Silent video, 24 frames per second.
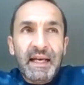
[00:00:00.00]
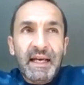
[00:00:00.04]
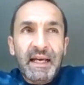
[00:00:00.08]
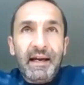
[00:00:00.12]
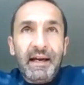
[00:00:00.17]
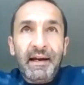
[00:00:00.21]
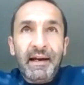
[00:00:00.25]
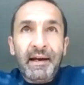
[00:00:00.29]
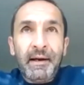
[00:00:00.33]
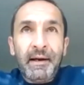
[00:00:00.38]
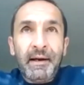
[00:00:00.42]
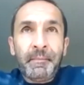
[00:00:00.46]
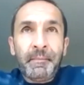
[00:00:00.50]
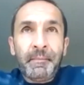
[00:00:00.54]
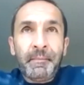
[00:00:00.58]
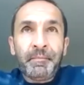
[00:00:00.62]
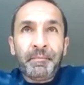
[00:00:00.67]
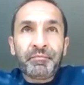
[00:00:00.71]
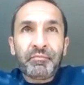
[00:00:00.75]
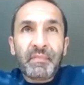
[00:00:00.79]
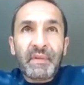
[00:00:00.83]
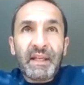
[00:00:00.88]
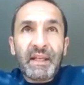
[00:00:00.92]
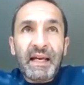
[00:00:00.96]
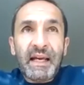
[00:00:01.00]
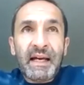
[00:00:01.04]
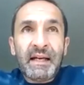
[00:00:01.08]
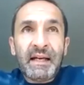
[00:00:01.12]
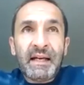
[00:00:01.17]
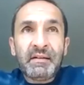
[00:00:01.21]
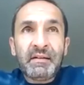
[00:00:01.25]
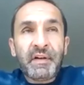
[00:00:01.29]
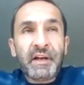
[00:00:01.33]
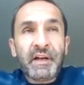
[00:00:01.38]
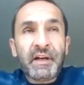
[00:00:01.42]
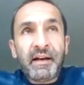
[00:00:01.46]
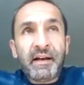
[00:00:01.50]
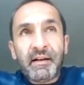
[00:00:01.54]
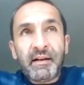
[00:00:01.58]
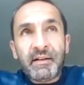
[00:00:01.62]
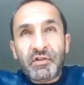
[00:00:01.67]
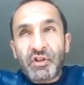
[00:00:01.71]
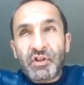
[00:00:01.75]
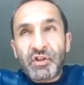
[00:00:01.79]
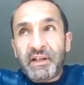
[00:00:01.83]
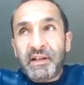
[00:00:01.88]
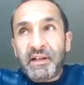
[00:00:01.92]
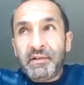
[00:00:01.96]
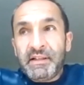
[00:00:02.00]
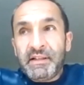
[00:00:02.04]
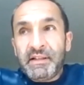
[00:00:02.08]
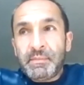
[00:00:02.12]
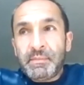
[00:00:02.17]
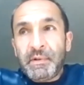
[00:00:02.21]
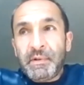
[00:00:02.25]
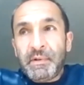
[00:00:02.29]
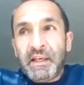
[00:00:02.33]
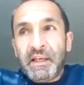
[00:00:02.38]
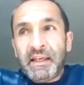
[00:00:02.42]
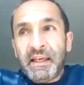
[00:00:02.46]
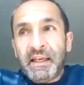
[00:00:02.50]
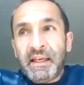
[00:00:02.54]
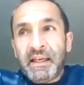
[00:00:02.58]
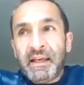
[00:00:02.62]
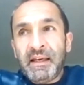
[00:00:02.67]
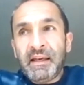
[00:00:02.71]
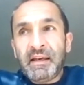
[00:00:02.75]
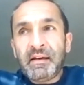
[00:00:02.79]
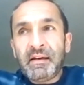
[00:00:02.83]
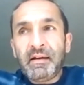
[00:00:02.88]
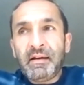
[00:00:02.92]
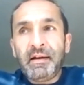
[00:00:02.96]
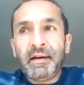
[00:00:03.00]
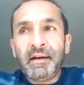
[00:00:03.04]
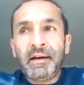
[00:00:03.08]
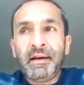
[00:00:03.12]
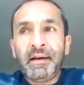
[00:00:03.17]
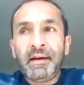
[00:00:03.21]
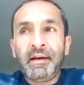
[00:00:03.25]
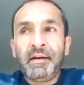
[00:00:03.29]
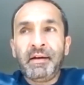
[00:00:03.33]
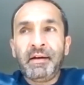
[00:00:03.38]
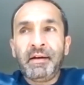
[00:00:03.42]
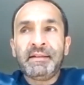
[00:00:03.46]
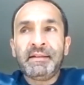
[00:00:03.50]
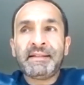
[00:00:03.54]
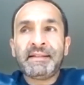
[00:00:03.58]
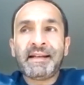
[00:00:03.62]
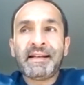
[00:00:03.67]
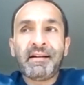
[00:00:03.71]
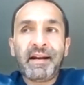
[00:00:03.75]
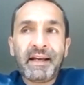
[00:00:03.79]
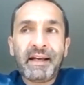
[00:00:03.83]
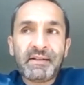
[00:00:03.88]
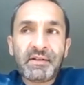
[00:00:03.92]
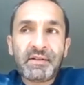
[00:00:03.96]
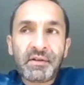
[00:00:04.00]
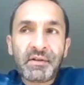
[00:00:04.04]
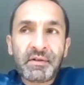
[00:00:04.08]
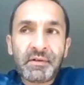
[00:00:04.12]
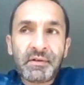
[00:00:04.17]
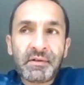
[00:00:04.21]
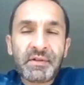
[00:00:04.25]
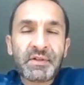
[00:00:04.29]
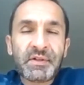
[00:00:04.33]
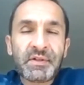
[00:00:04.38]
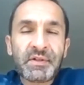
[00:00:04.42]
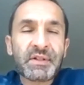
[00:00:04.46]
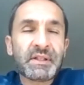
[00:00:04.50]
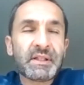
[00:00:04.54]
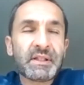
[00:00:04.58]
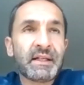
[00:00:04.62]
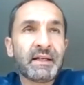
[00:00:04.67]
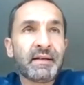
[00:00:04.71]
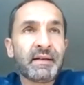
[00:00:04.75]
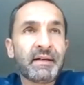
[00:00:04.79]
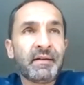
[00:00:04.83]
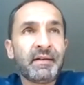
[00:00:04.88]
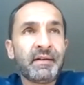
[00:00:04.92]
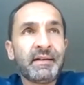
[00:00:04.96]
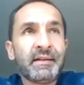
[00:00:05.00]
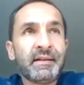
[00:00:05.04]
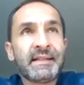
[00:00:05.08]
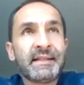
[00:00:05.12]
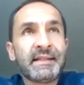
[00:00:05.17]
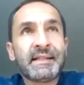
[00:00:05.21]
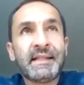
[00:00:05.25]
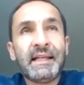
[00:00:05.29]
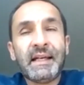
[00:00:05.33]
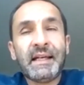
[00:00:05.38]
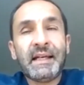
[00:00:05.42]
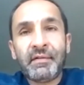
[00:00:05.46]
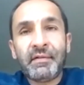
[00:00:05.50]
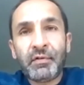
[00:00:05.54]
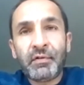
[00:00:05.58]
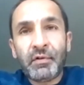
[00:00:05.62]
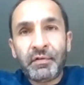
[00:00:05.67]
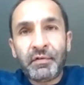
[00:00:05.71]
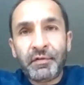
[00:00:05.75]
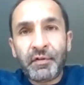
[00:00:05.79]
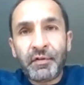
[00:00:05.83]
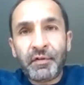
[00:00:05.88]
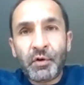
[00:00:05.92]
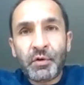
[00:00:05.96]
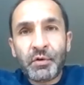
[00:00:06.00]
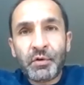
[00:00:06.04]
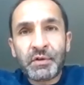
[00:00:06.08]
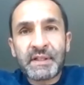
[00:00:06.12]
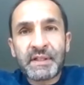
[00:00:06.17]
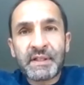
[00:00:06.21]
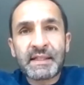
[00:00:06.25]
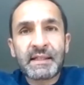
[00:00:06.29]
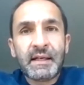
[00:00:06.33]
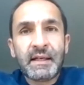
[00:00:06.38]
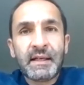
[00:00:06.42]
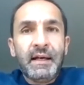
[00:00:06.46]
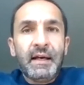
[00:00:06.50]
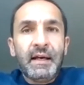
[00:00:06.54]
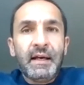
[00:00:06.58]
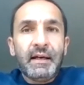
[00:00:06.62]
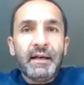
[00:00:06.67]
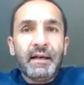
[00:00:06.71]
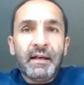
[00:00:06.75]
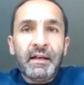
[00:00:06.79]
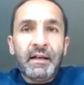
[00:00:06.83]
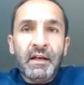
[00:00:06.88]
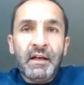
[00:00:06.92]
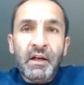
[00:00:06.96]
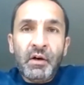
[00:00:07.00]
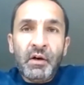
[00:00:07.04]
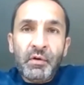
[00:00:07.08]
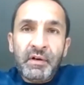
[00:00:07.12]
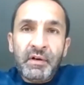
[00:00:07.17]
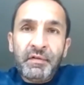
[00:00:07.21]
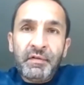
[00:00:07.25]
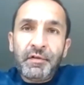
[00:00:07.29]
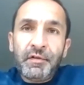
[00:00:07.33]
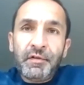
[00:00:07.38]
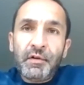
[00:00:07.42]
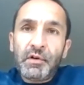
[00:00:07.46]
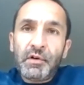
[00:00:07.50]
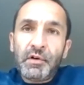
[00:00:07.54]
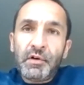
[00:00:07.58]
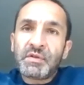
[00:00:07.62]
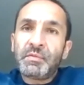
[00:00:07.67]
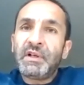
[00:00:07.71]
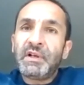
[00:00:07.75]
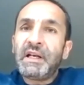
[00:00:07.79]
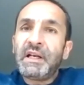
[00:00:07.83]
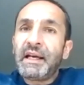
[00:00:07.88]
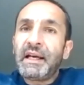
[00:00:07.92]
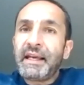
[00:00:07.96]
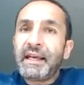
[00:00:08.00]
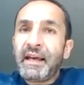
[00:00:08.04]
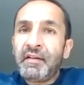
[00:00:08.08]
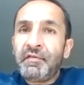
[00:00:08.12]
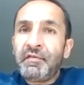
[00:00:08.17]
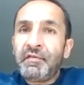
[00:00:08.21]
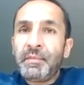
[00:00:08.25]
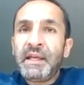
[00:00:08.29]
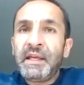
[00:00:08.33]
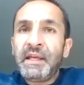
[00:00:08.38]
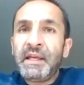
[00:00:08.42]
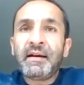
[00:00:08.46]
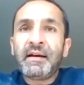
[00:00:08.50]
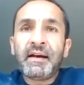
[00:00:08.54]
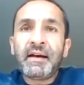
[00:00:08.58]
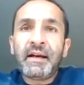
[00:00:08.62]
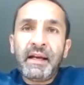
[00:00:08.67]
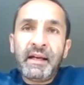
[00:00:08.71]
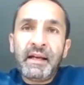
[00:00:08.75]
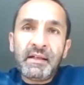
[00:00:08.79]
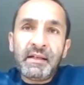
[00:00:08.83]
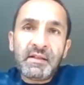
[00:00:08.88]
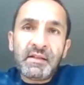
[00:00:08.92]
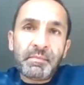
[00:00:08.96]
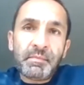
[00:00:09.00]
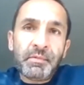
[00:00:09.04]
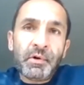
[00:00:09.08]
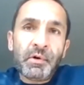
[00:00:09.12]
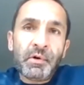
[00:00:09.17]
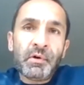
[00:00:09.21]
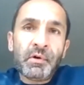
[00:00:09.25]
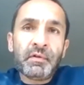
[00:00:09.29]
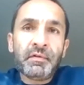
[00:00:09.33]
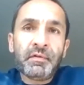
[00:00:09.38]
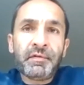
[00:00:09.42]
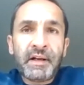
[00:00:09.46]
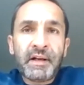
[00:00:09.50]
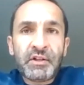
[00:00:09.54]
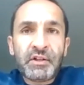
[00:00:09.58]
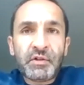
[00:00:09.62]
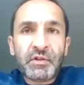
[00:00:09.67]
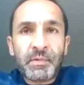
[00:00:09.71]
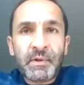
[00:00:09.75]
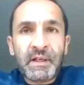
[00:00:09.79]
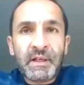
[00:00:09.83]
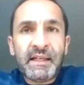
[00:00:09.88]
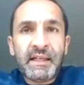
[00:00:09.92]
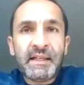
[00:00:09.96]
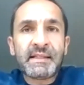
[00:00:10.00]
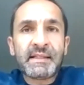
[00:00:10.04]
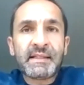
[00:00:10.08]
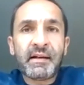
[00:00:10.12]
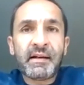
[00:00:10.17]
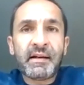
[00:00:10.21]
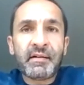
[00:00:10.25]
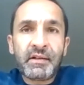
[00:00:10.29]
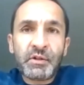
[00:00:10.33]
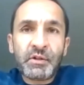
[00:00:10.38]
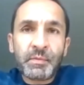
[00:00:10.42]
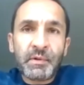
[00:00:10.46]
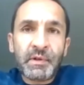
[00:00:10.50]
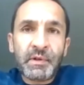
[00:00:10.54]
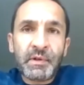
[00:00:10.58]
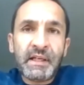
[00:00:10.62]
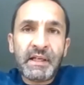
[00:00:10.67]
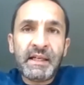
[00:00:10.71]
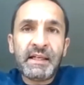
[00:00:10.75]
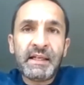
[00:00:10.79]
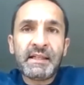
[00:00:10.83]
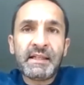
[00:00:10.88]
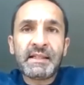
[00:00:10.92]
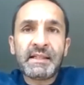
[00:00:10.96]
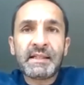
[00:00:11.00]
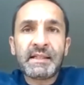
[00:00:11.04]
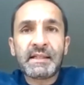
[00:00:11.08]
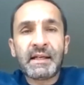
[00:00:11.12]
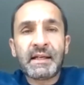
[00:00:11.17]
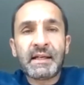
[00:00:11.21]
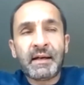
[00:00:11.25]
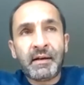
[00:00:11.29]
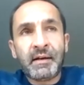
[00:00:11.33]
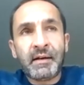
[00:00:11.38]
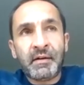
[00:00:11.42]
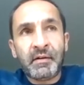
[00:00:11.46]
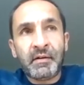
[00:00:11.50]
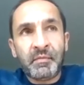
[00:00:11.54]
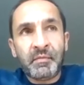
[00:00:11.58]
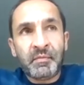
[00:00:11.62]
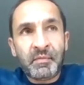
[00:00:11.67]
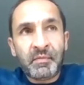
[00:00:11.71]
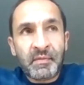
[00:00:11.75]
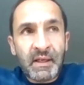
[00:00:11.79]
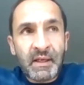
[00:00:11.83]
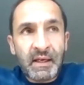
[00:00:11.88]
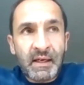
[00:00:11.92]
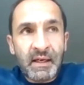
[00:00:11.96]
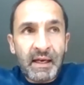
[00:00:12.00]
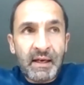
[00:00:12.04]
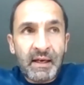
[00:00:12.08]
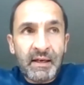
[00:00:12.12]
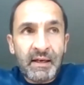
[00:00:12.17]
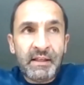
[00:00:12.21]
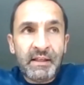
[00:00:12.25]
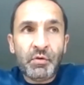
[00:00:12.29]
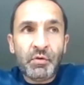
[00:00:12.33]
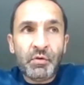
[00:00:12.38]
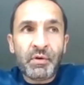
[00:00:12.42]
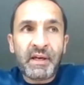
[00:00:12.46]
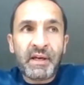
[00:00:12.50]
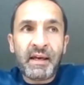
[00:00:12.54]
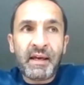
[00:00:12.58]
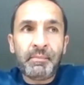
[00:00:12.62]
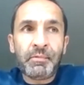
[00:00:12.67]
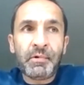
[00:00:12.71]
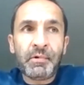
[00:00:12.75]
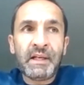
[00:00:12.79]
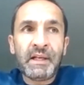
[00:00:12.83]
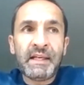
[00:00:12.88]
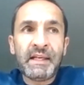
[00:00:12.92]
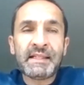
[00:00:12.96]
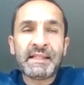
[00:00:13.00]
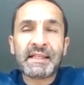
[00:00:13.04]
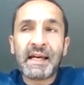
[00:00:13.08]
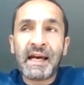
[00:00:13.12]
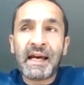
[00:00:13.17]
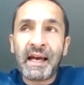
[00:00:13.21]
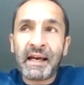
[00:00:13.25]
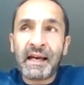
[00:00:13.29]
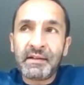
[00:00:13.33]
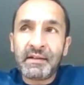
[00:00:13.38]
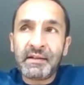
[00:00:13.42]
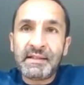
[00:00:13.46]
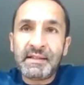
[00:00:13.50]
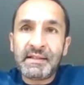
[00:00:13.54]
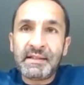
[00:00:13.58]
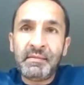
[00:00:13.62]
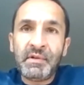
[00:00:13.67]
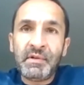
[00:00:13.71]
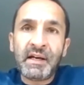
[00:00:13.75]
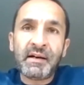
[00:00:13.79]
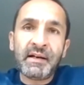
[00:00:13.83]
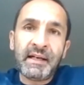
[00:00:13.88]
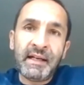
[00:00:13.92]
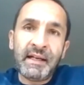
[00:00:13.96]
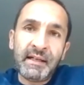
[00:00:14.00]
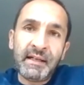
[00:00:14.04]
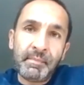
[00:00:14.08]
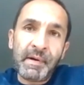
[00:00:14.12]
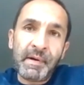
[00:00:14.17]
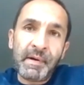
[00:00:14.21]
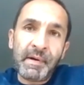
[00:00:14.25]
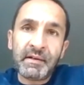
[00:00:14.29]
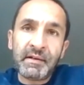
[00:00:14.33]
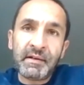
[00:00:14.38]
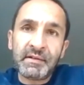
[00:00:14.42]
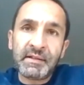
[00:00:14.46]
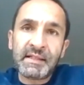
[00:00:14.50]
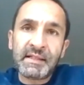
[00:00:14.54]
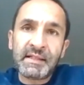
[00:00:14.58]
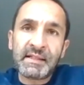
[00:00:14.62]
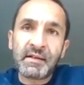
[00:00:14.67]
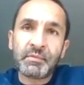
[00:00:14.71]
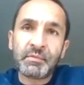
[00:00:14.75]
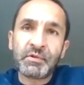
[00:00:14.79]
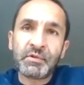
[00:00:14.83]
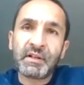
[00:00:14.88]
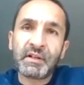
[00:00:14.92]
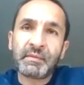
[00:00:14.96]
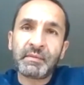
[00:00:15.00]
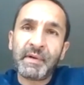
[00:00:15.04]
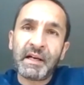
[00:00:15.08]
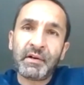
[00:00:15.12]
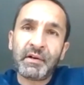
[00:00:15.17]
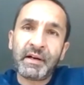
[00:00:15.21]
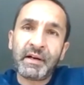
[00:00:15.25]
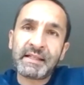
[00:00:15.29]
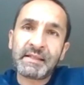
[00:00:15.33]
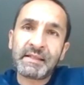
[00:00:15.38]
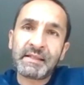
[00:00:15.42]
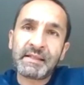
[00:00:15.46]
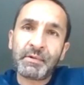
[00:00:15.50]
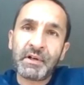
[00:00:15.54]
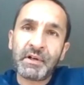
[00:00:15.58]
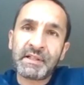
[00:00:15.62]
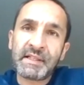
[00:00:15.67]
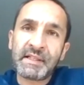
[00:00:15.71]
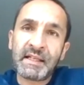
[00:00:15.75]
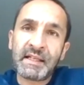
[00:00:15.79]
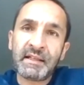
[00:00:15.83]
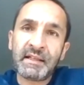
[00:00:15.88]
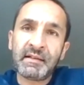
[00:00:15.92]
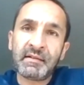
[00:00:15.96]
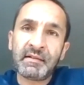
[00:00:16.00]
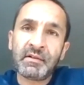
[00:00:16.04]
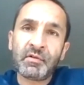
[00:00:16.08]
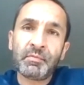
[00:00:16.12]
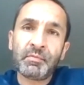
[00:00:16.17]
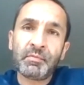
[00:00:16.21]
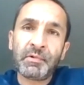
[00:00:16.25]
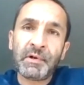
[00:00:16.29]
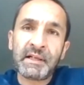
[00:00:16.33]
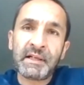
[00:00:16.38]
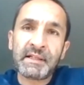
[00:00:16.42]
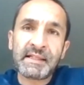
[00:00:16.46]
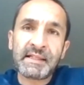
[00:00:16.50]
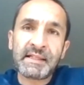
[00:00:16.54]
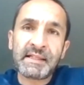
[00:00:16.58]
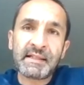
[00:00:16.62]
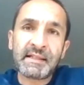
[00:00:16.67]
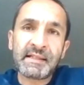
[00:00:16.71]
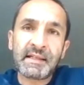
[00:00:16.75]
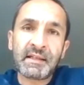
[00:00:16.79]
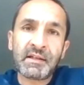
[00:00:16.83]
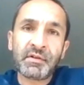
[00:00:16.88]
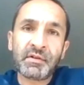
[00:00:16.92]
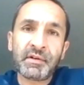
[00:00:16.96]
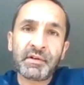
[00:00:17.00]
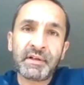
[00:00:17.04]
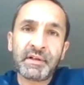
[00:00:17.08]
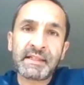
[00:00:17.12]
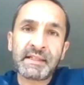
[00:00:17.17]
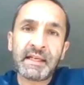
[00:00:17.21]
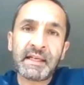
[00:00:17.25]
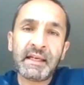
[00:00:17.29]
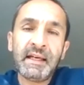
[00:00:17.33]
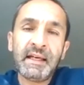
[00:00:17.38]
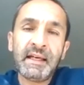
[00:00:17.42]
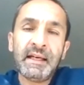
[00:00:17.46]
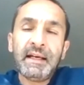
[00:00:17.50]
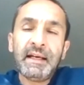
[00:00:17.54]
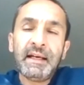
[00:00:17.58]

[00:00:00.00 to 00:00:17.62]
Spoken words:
And they are, generally speaking, directors, C-level folks, law enforcement like FBI, Interpol, French police, Irish police, UK police, academia, and independent subject matter experts in compliance and security.